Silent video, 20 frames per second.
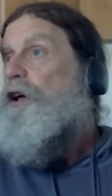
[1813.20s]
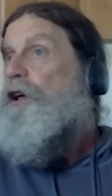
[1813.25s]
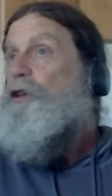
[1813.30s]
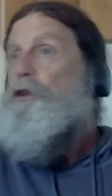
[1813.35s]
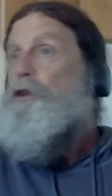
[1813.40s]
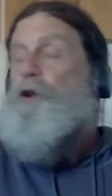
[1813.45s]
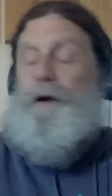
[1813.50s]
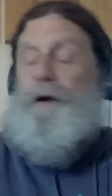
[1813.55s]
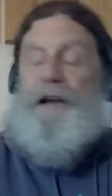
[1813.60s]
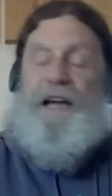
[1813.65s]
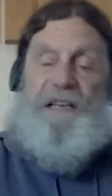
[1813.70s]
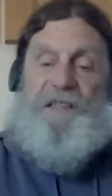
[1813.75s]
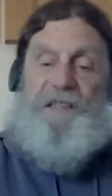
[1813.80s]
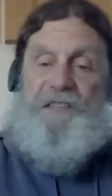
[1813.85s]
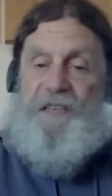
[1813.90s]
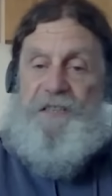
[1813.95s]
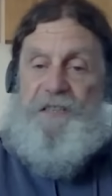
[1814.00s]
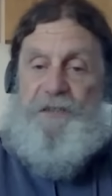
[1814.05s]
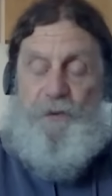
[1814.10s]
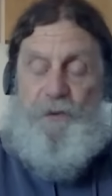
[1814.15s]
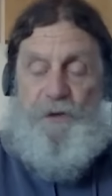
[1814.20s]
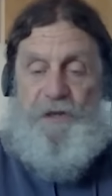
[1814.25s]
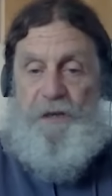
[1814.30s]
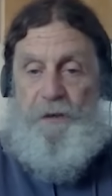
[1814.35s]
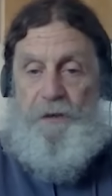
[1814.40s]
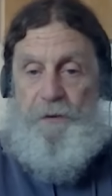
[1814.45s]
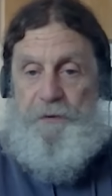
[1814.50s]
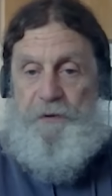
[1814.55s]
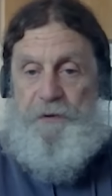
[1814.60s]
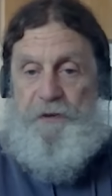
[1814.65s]
your ancestors'
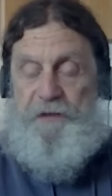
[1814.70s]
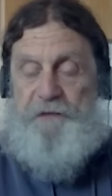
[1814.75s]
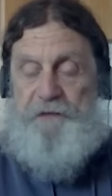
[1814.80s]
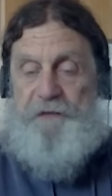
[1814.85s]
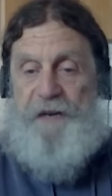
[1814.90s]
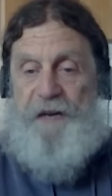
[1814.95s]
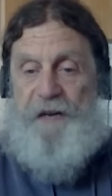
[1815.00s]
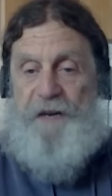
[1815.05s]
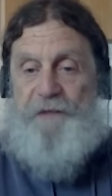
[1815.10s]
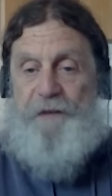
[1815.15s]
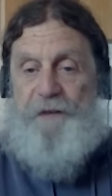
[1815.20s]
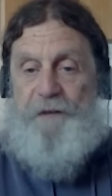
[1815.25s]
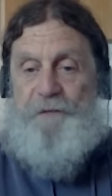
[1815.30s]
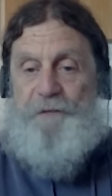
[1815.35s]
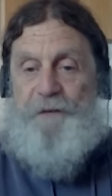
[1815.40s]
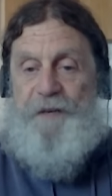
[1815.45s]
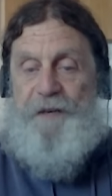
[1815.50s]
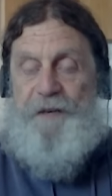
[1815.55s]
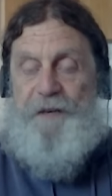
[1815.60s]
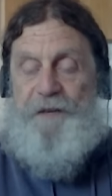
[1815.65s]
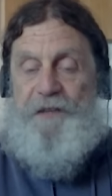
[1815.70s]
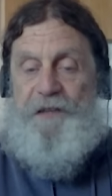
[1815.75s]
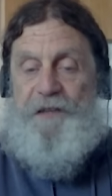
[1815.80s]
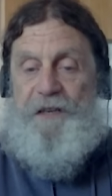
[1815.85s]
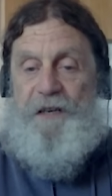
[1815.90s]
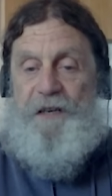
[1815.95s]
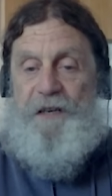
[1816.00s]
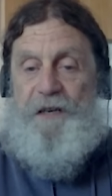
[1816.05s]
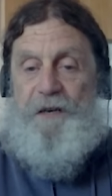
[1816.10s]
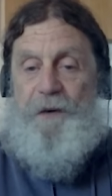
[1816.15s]
cultures 500 years
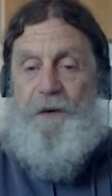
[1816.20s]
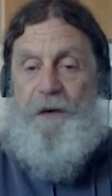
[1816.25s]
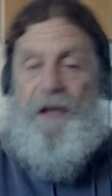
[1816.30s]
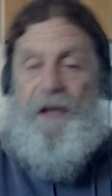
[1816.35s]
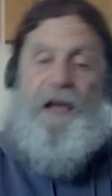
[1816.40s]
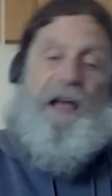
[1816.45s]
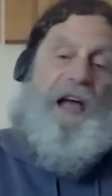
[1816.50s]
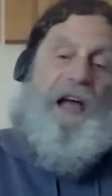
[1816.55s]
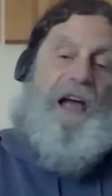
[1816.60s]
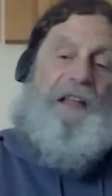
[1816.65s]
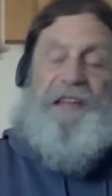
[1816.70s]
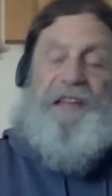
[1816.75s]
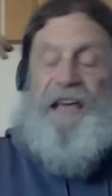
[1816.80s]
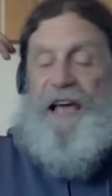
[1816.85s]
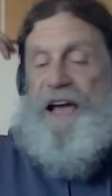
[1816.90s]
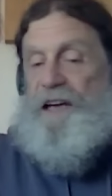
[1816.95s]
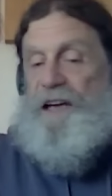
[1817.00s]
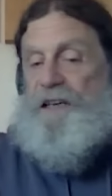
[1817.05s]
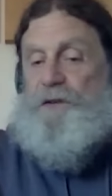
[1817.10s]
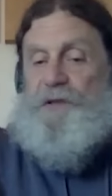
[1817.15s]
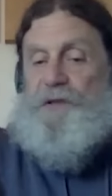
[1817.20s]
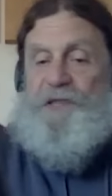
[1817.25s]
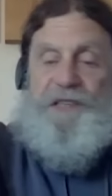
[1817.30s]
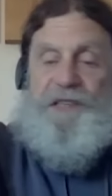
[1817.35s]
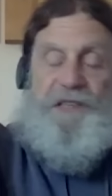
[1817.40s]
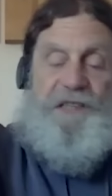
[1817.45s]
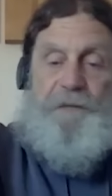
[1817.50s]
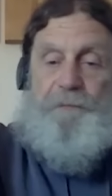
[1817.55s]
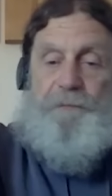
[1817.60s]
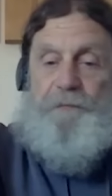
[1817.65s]
ago and the
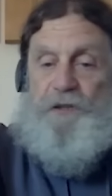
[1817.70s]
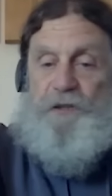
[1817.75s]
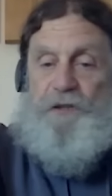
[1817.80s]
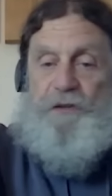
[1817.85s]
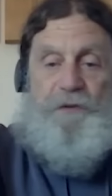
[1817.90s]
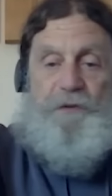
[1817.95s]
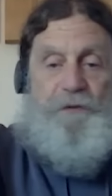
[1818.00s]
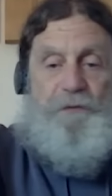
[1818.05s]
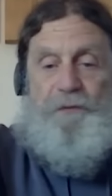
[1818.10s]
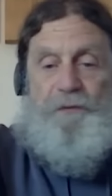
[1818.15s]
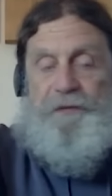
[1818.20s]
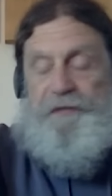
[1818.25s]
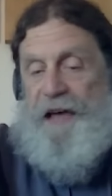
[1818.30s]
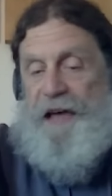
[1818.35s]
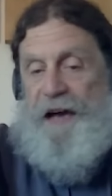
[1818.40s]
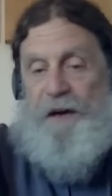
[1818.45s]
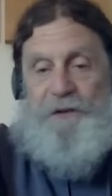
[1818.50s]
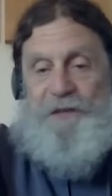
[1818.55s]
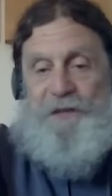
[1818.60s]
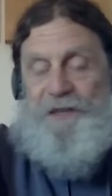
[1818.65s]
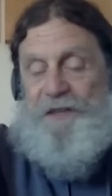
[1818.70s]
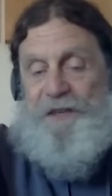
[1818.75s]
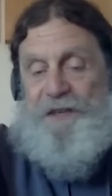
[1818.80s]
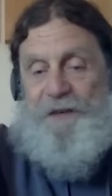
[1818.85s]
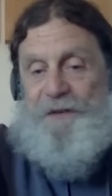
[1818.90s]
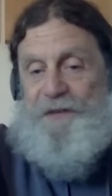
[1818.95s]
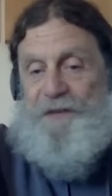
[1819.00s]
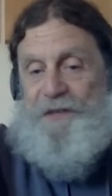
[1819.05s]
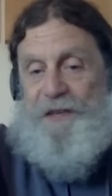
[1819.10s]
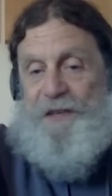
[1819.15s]
ecosystem 2,000
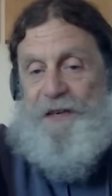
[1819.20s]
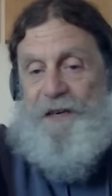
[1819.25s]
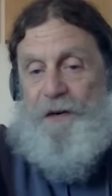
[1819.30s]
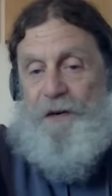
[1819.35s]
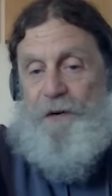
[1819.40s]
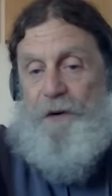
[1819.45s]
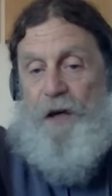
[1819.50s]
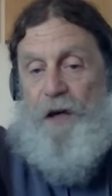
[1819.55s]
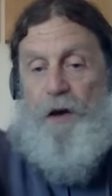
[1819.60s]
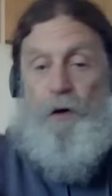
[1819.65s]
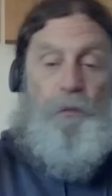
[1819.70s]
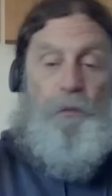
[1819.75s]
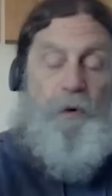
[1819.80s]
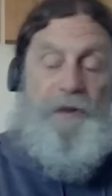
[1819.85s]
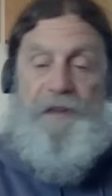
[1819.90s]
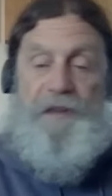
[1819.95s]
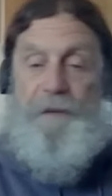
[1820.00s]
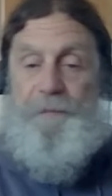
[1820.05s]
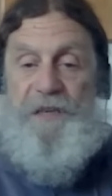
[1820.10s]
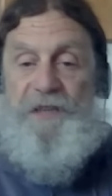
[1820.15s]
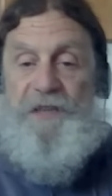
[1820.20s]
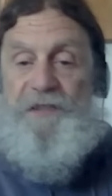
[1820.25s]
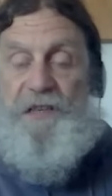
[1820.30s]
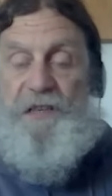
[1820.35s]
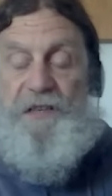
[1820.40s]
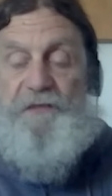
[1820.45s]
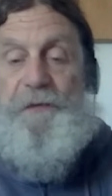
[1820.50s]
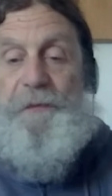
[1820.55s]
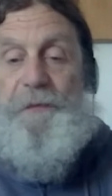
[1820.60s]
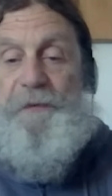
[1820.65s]
years ago. What that means
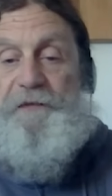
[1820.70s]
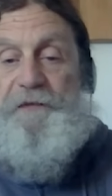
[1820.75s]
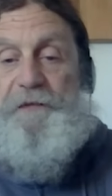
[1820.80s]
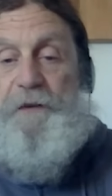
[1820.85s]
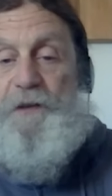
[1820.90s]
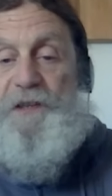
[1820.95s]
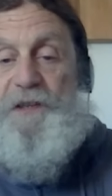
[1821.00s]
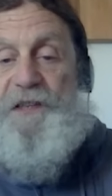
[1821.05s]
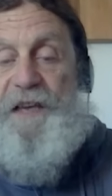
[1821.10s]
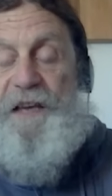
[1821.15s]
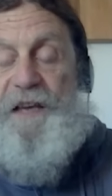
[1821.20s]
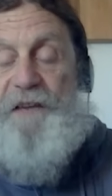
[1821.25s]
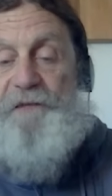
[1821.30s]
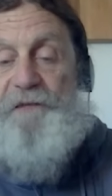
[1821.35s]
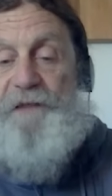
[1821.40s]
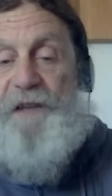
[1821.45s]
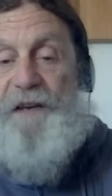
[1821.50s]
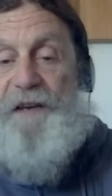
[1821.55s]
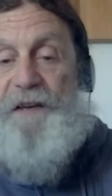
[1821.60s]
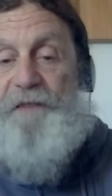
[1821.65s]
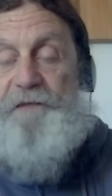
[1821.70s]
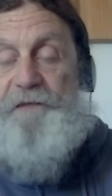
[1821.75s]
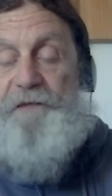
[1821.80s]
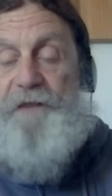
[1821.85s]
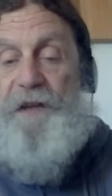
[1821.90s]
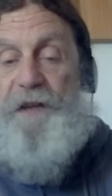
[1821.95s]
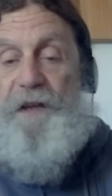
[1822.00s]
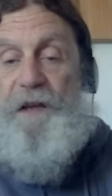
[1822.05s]
is from the first day of life,